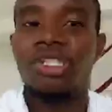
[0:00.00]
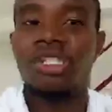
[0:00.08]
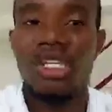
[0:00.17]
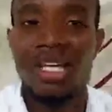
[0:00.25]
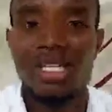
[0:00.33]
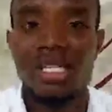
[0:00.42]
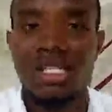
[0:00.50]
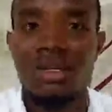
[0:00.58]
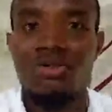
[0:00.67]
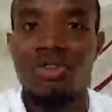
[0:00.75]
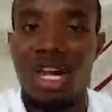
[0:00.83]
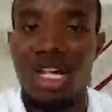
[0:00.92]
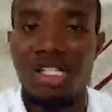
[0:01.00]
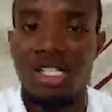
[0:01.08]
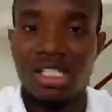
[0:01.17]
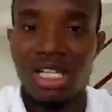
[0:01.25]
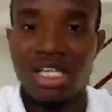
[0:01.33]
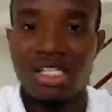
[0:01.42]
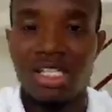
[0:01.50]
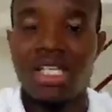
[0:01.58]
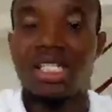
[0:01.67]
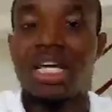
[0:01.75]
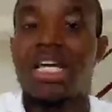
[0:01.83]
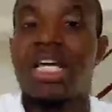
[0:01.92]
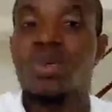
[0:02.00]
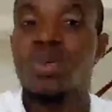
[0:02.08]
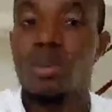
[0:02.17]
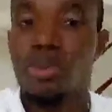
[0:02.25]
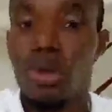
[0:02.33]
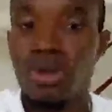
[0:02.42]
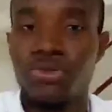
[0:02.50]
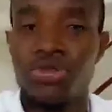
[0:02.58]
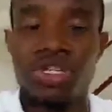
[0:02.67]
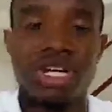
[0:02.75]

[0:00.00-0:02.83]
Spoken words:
this of lands in this estate and get one plot free.